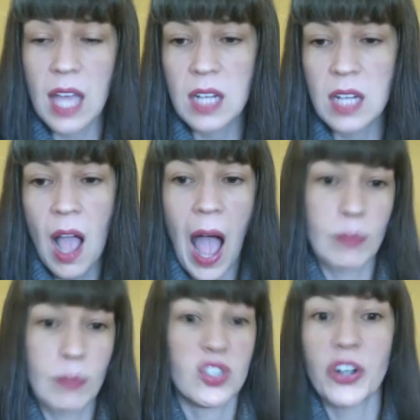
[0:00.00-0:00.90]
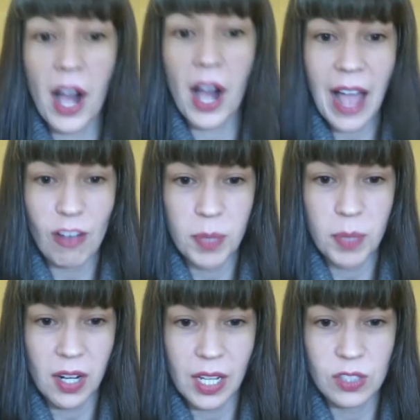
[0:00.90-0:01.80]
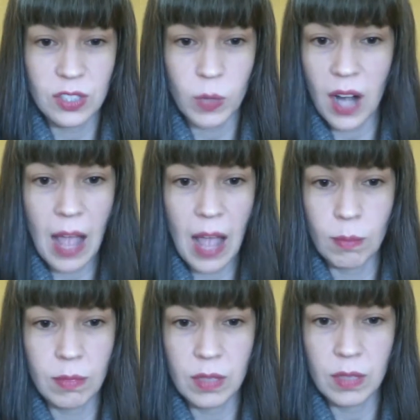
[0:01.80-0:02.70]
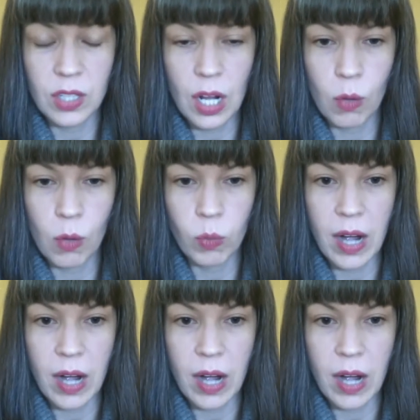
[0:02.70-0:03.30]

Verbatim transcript: And I'm sure I'll have periods where I'm, you know,